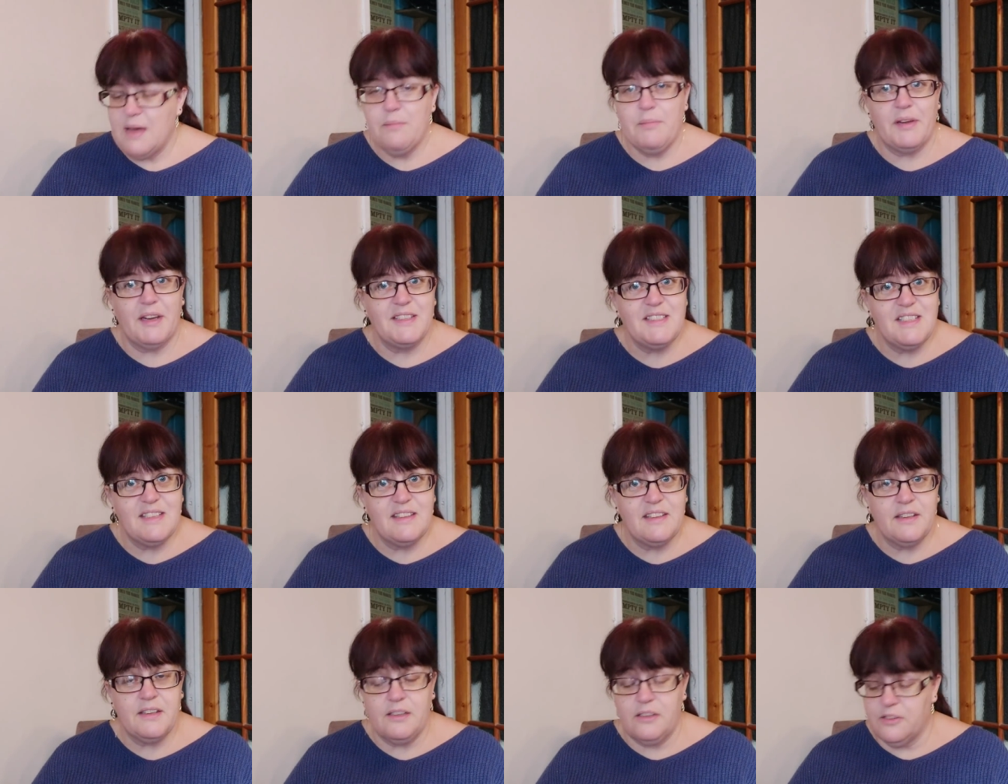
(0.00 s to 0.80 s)
But I did
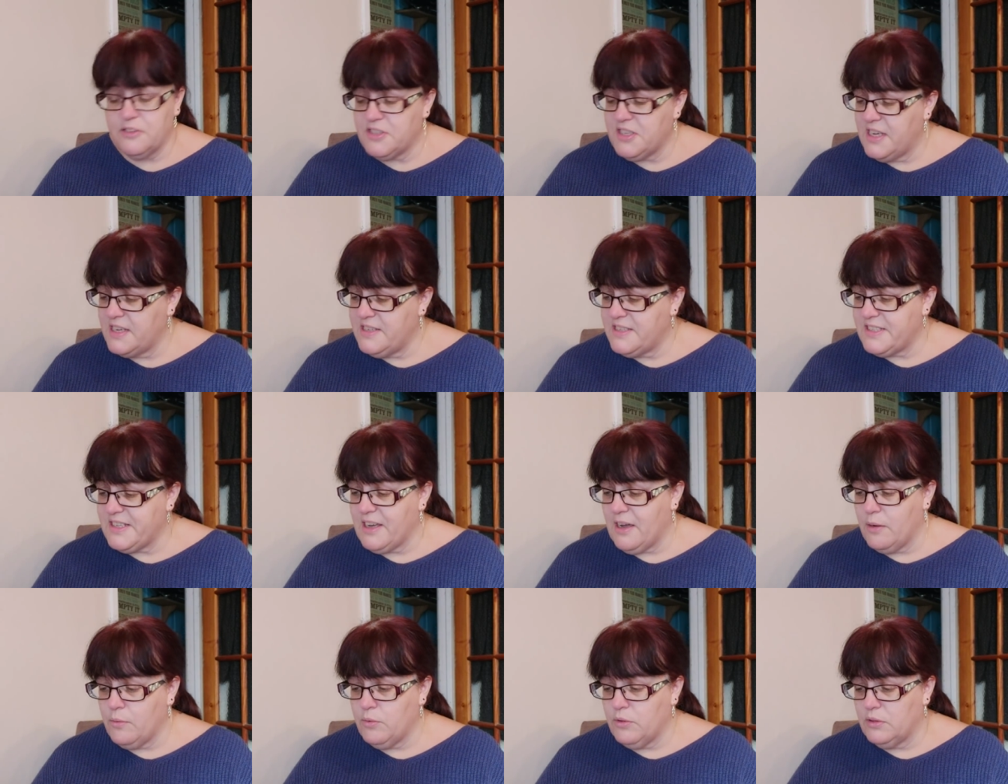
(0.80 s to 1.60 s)
think it looked
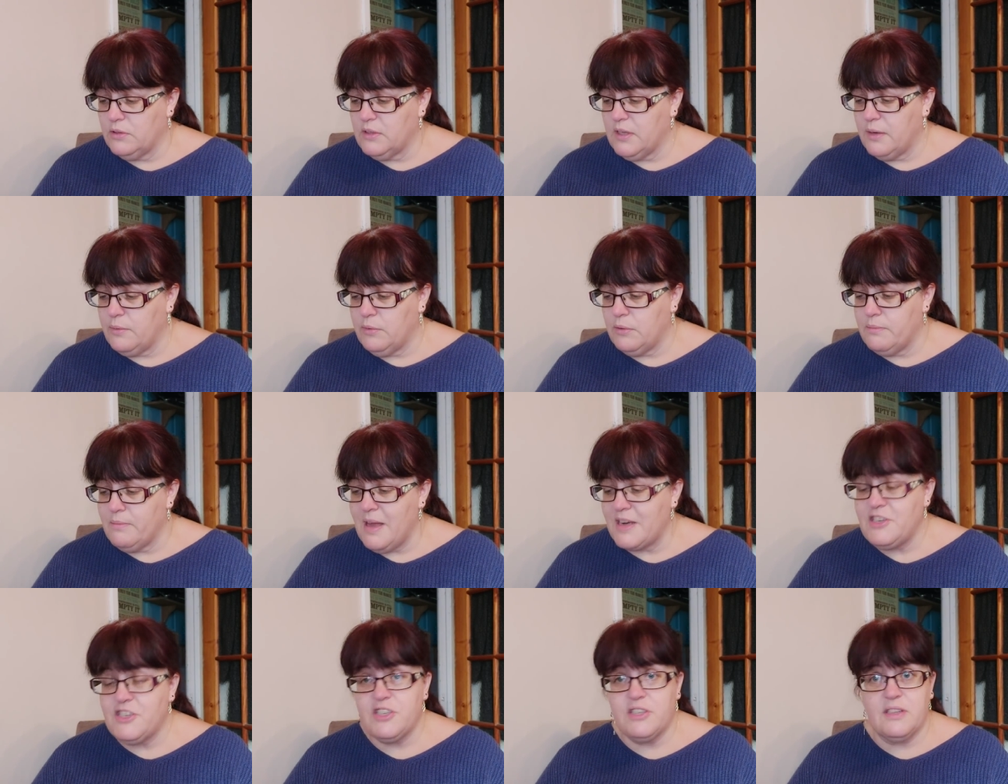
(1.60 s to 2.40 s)
tasty. I will
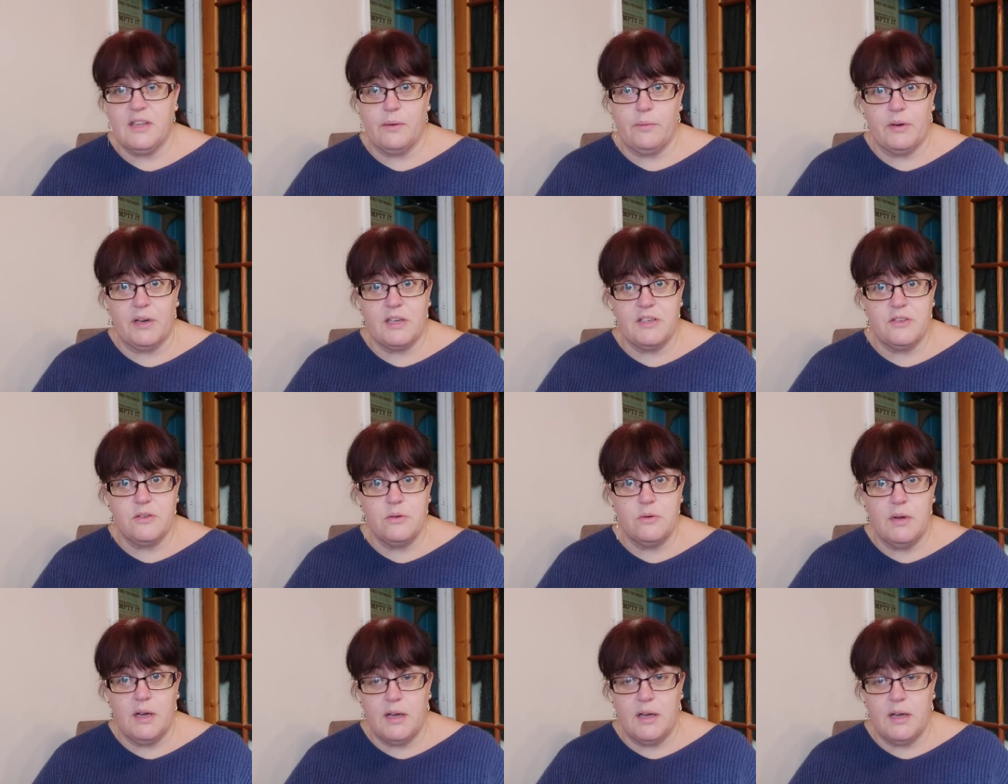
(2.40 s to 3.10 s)
mention that when I do